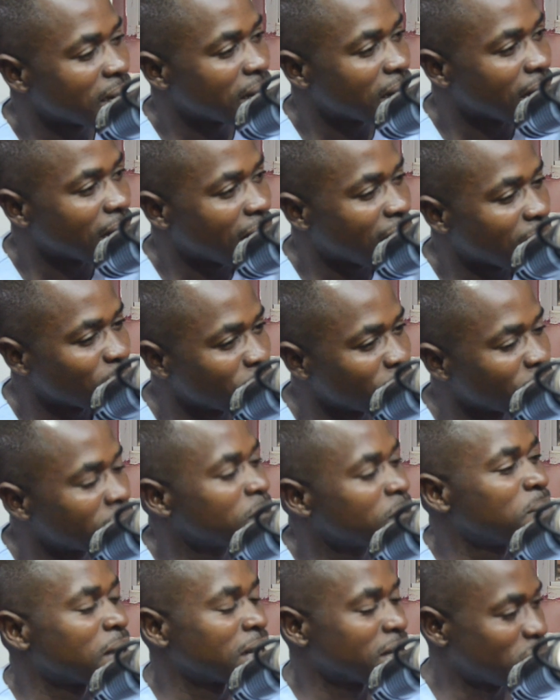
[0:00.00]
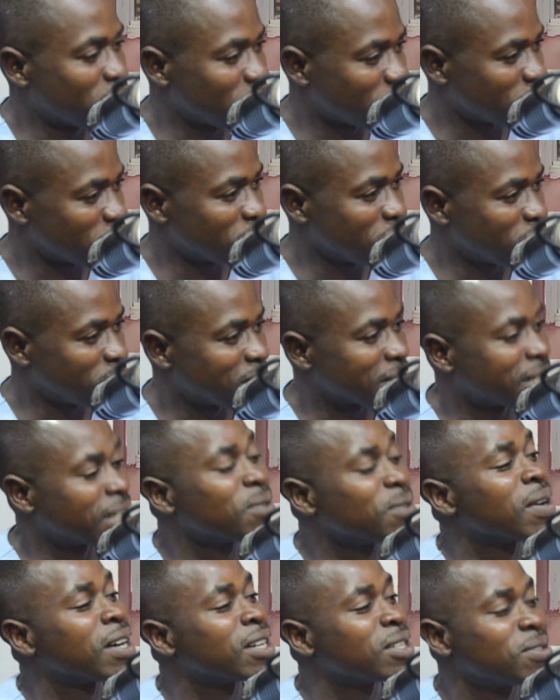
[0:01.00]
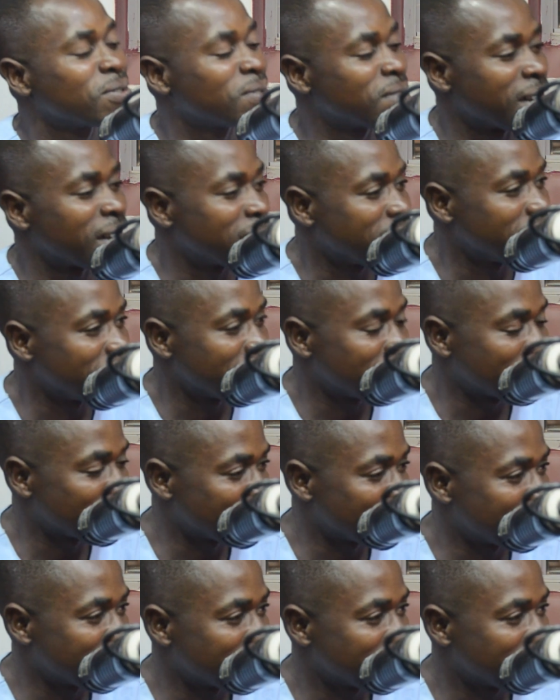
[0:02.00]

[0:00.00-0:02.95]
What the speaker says: I'm not punishing you, but I want you to learn a lesson.